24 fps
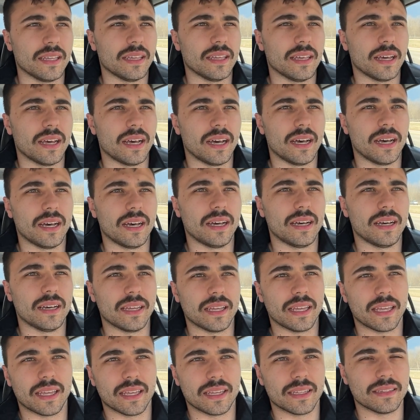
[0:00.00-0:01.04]

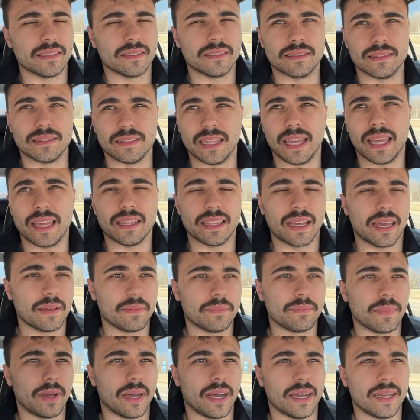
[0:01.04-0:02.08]
And hey,
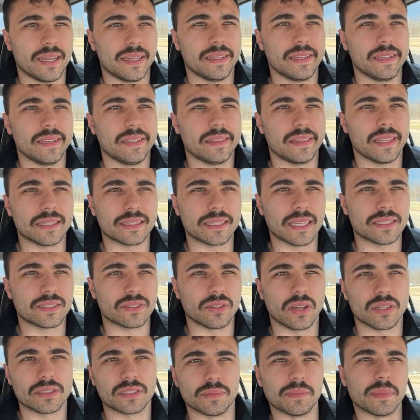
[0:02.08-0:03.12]
I think that's
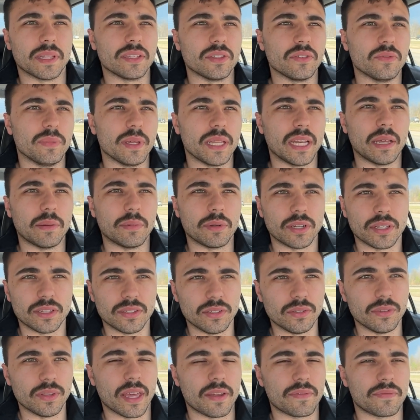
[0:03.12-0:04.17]
awesome that you've been able to
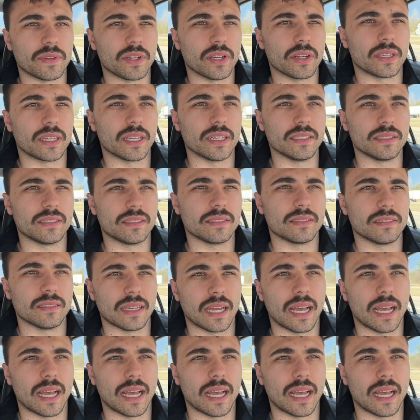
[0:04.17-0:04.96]
do that for your kids.